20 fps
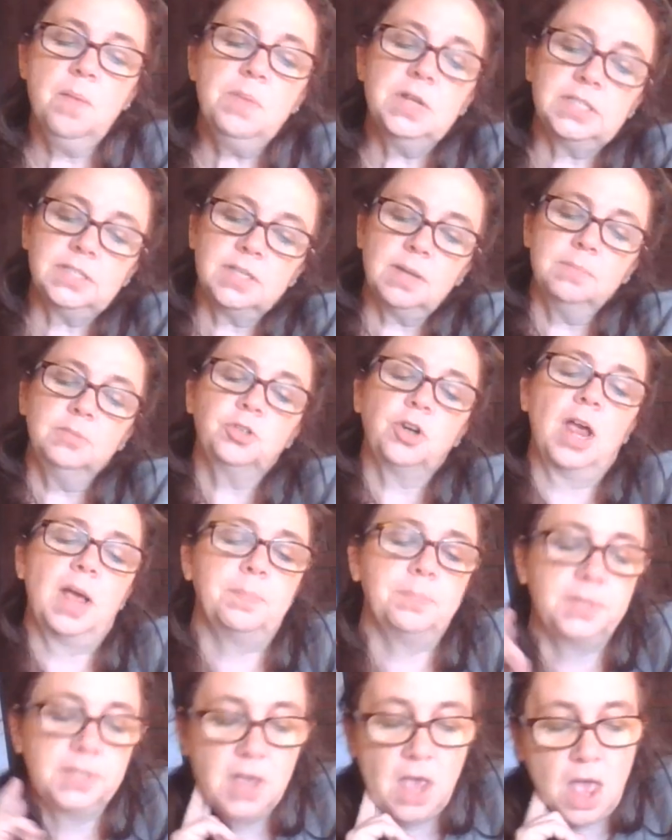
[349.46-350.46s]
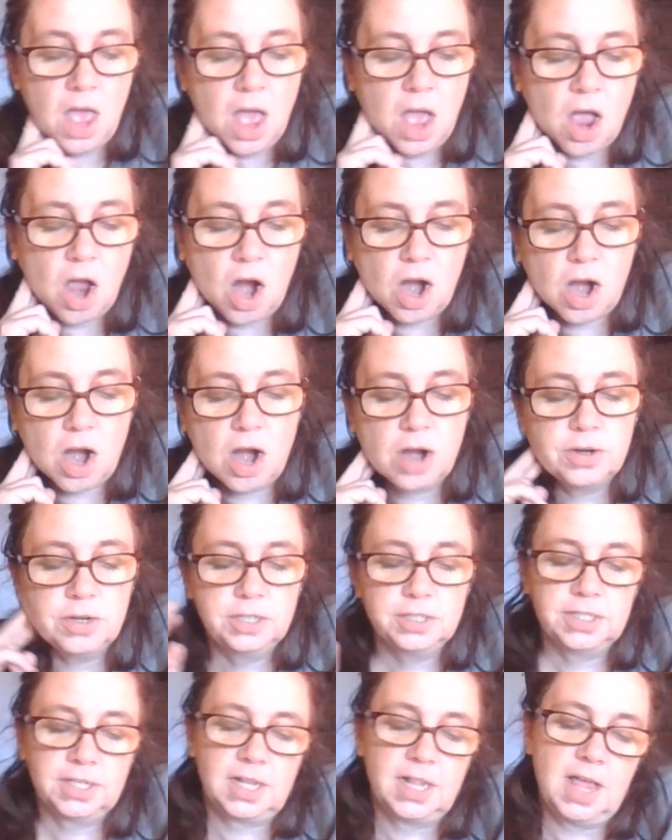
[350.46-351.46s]
But some traps are
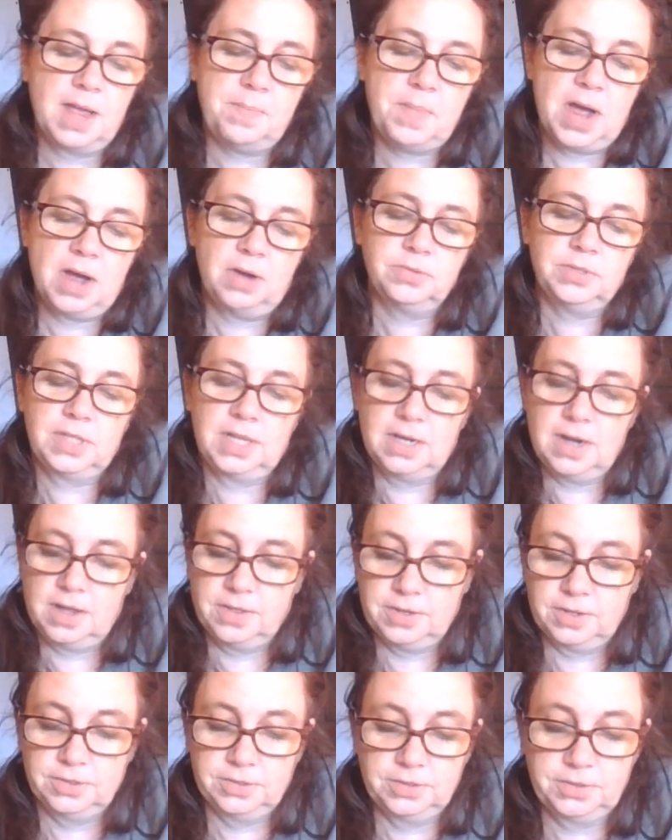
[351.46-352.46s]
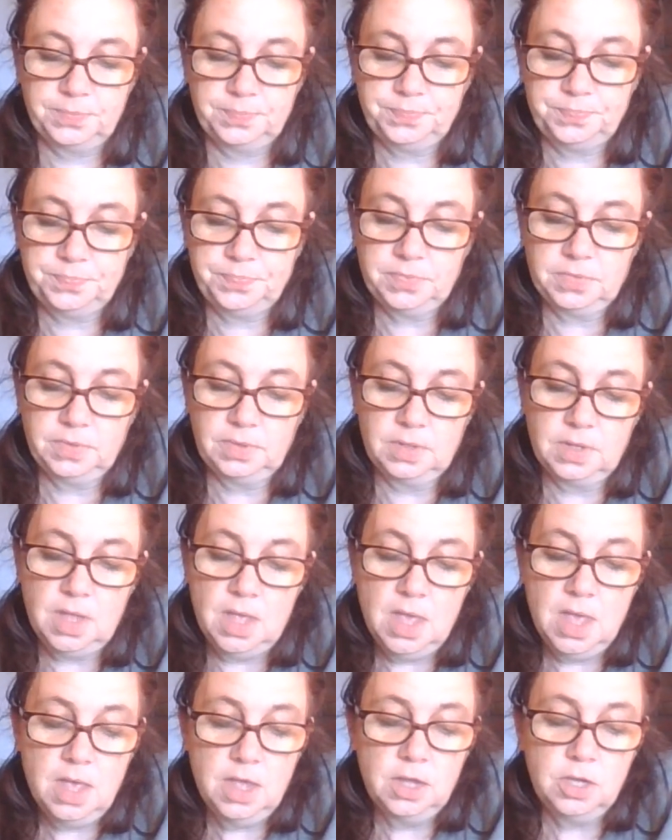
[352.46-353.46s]
harder to climb out than others.
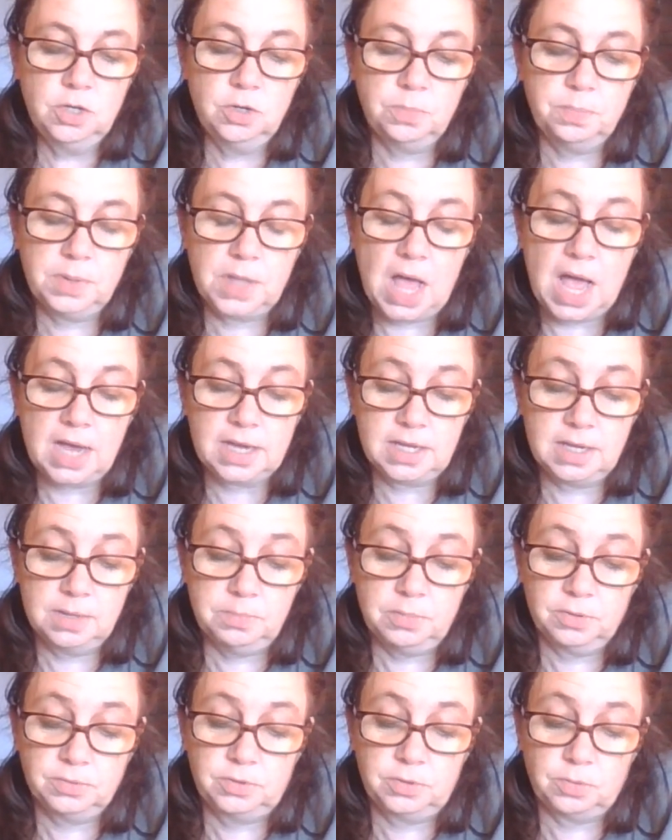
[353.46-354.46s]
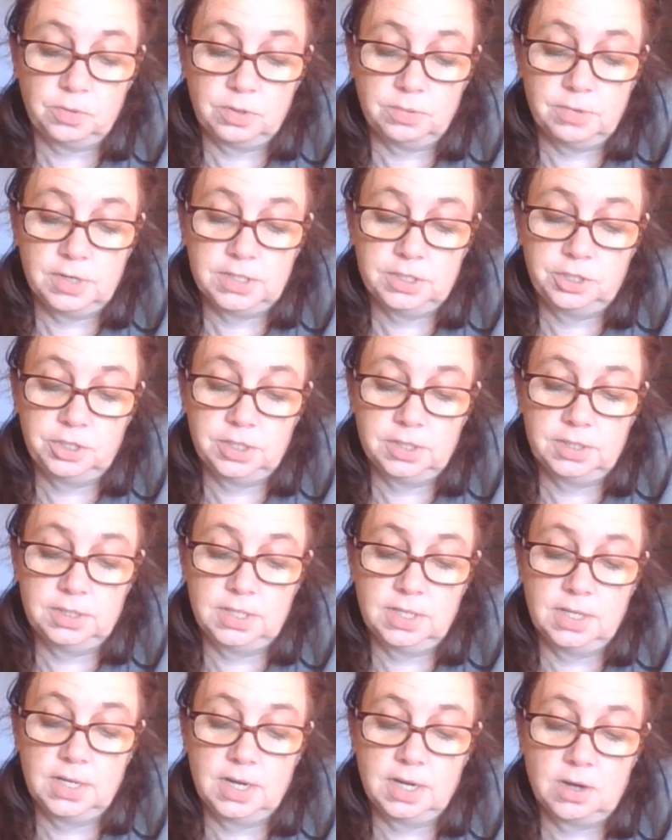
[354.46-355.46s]
"You're blocking both doorways,
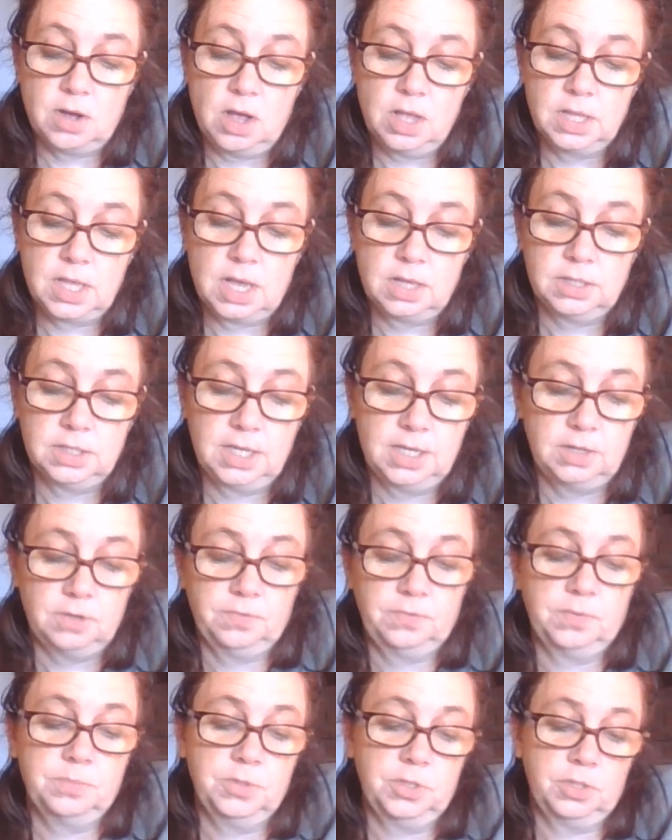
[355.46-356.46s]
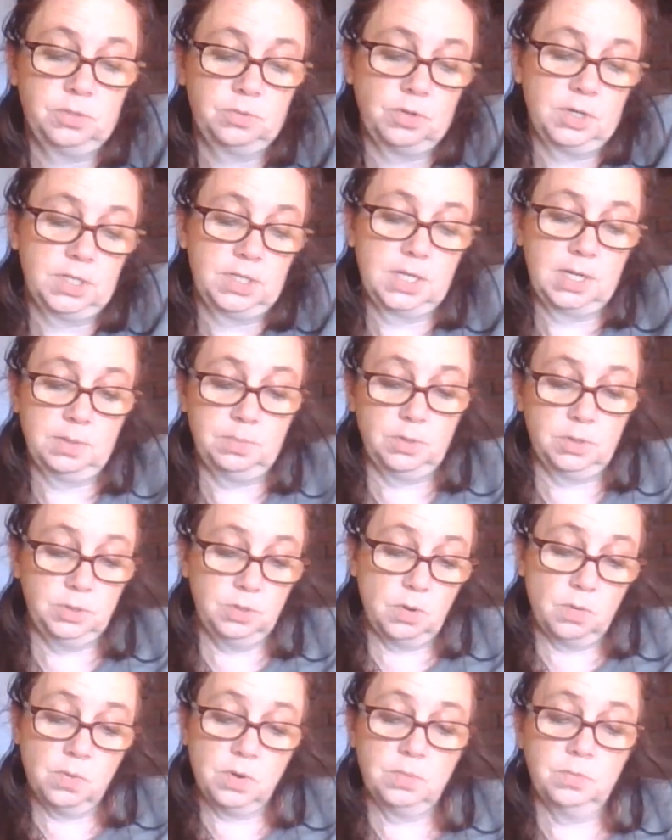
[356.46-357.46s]
Jason," I call out later from the story table.
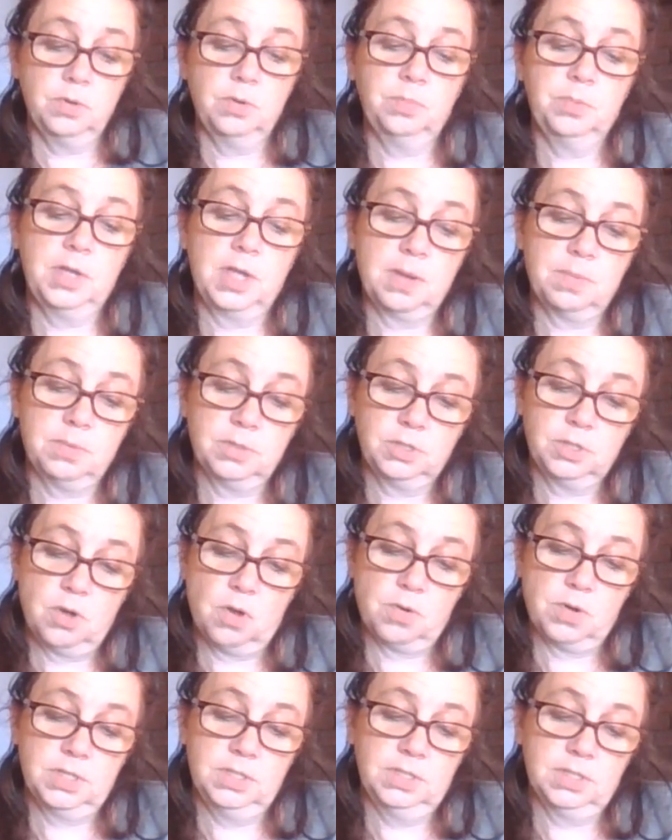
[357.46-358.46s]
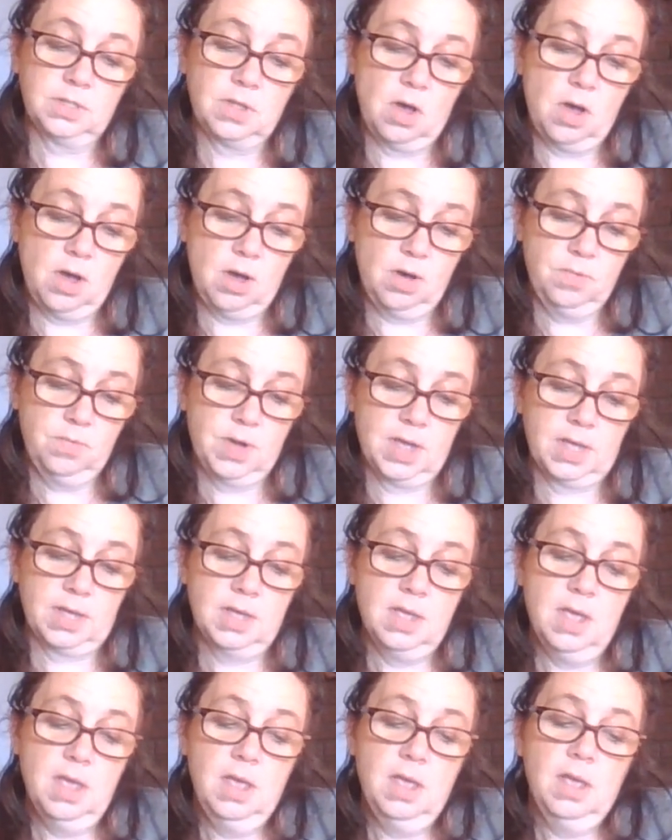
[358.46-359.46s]
"No one will be able to go into the hallway.